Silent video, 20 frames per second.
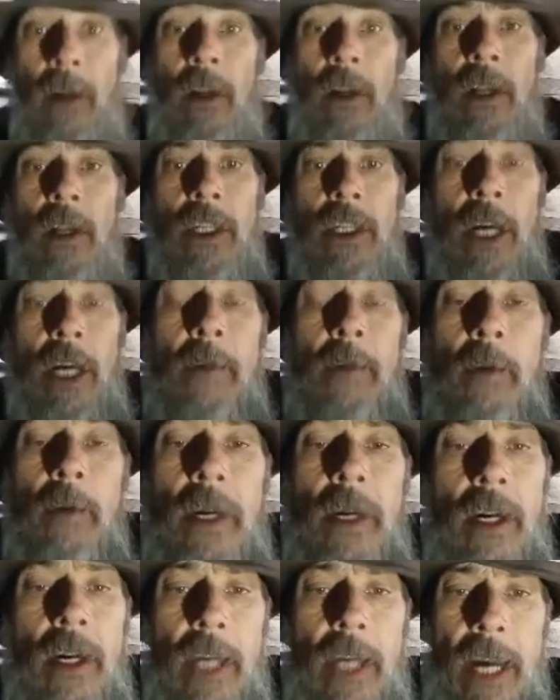Tell me what
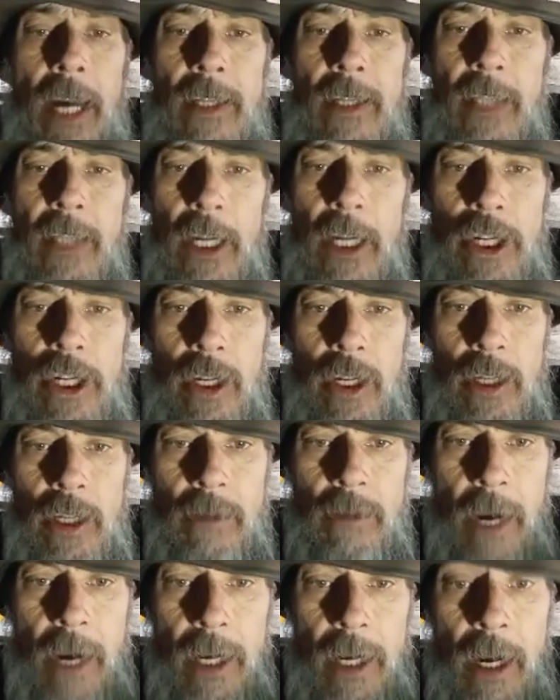our gas station is
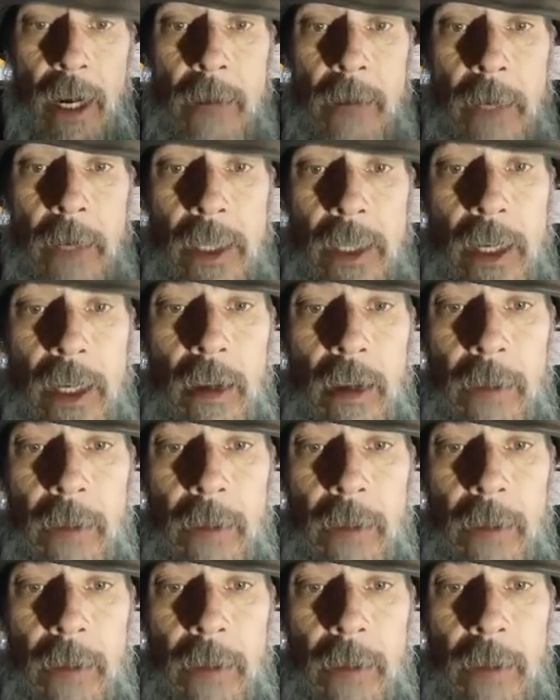right now. I'm going to tell if